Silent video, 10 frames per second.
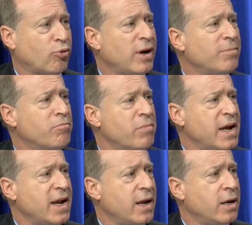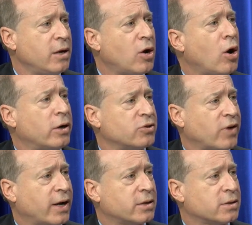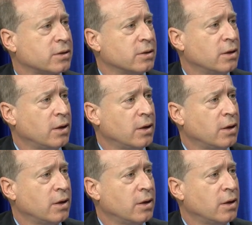pretty meaty contracts.